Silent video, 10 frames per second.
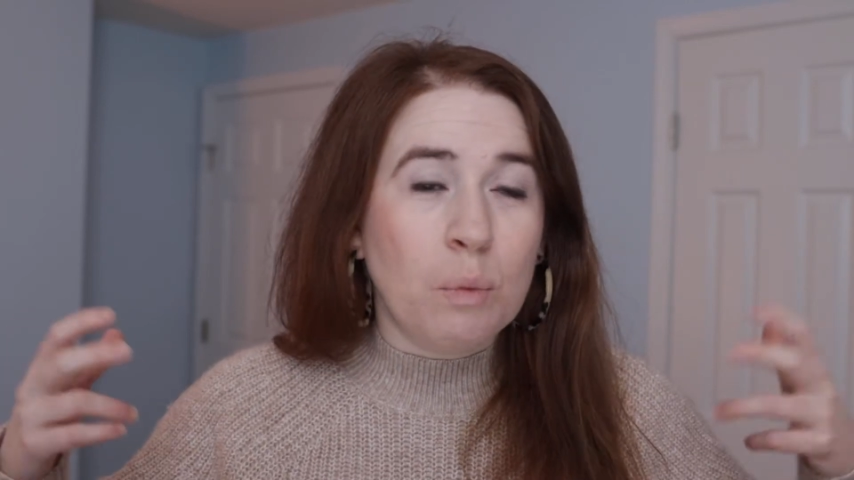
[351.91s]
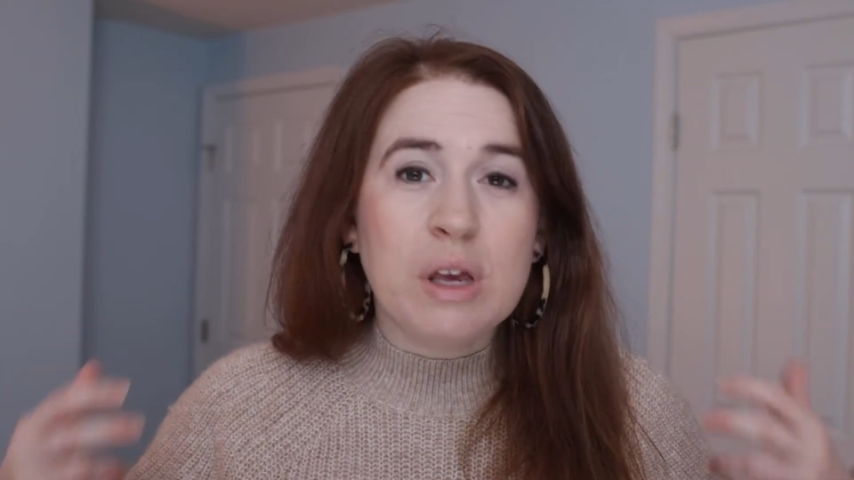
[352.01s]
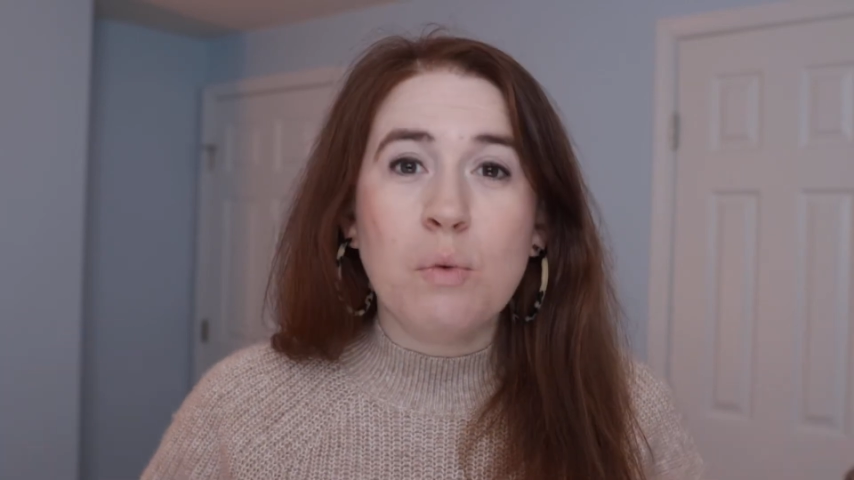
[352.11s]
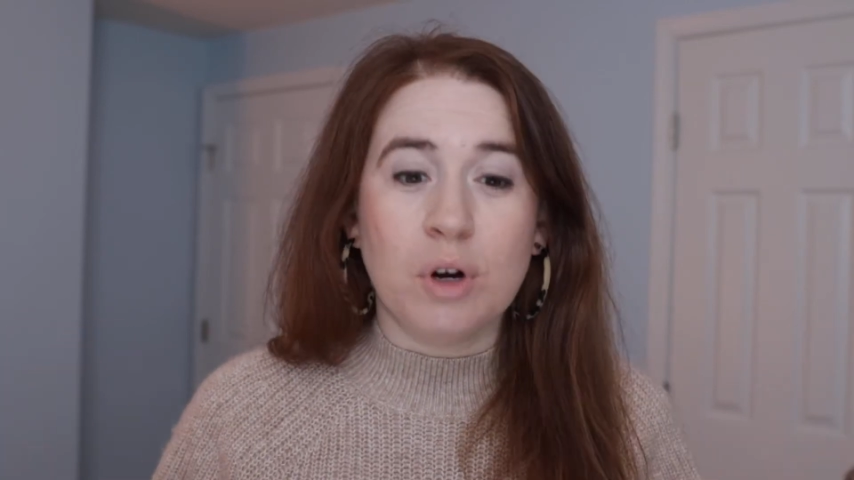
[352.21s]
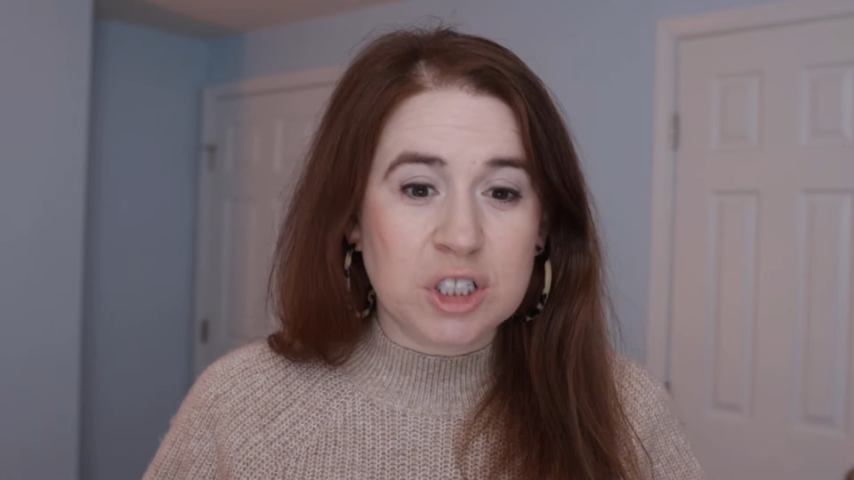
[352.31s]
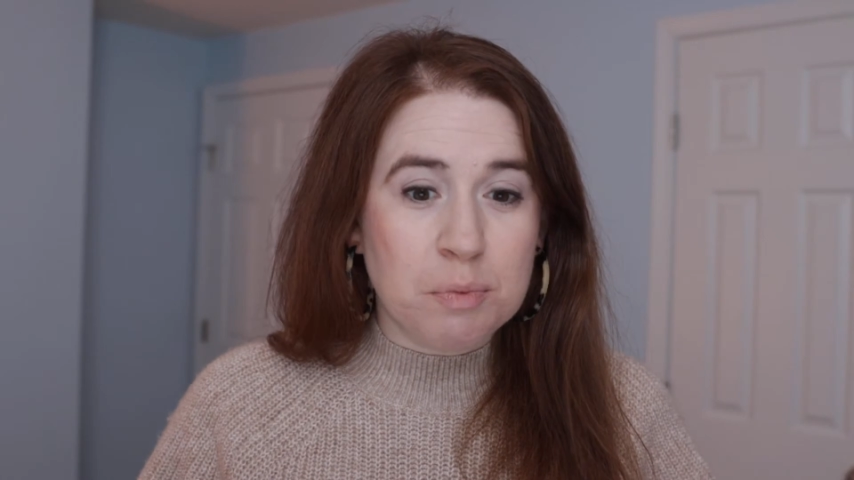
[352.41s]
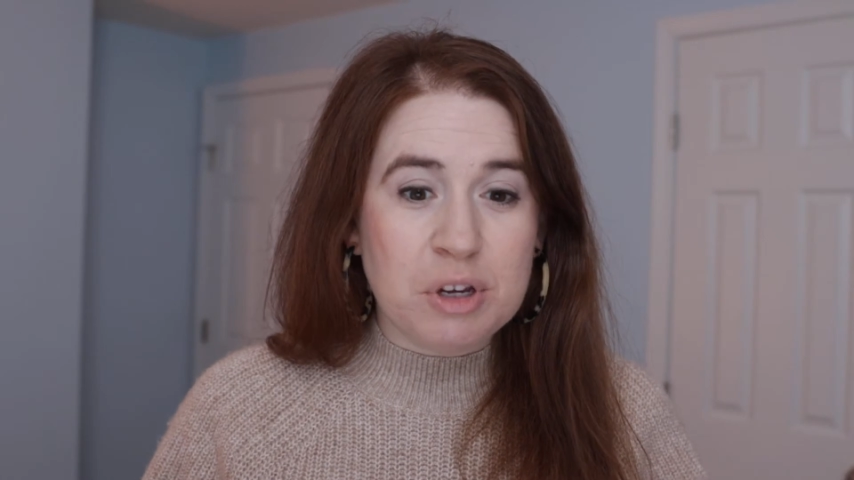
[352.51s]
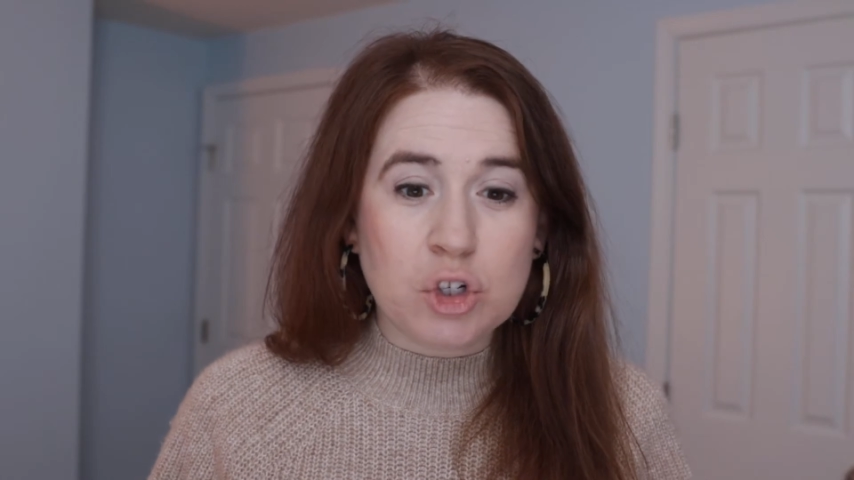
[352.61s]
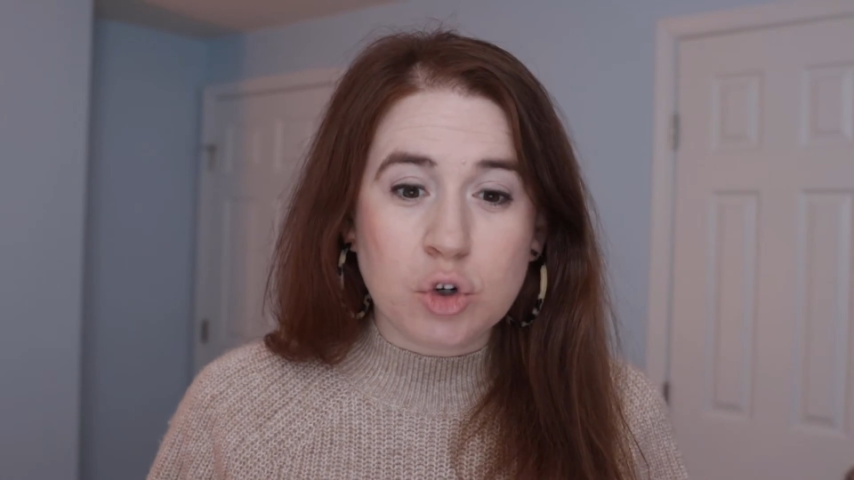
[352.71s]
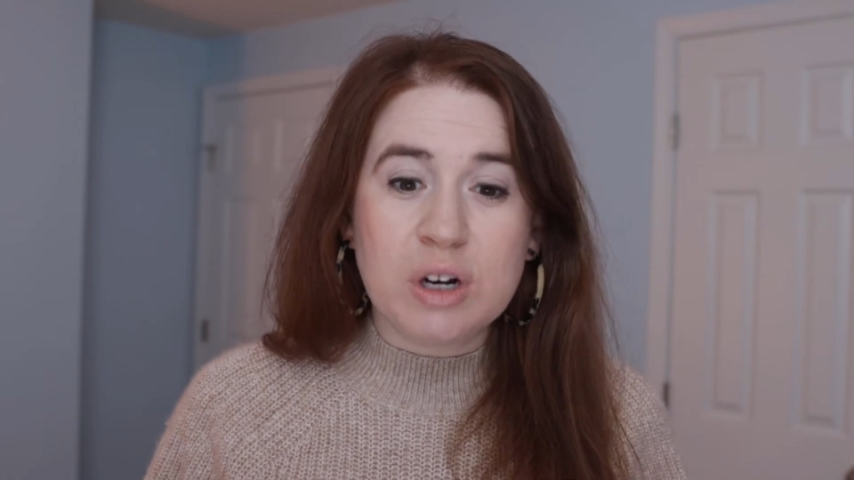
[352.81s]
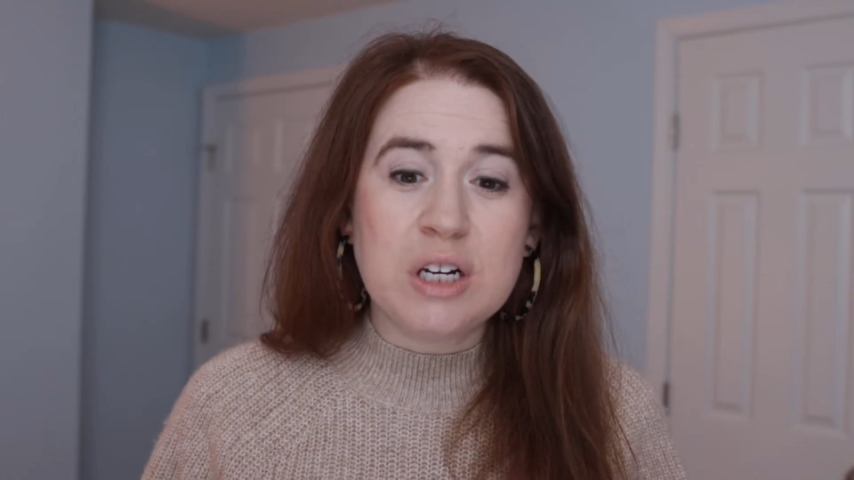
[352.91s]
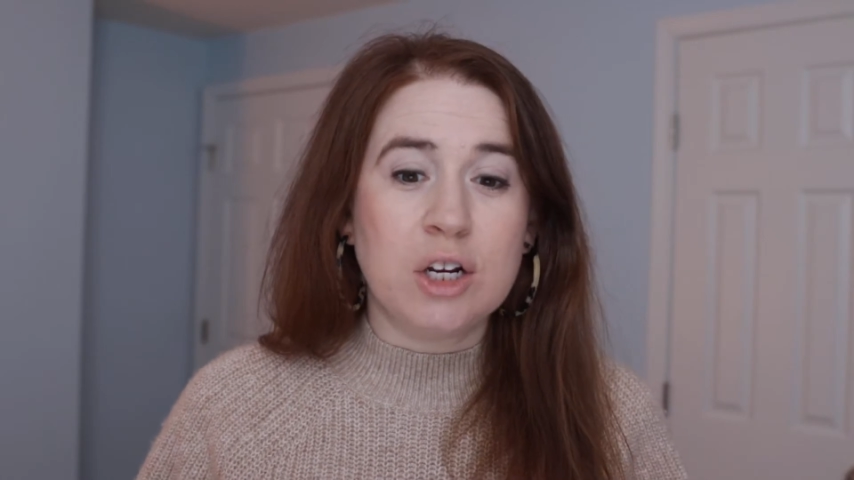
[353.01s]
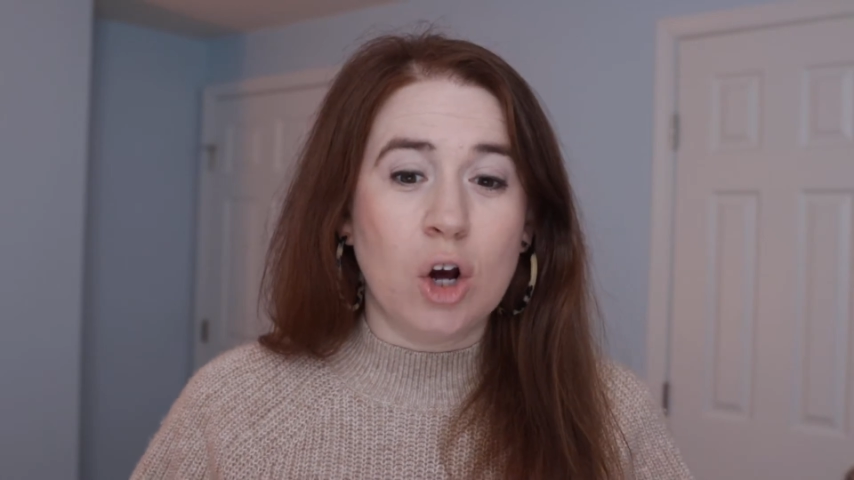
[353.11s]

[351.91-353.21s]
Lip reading: we want to be treated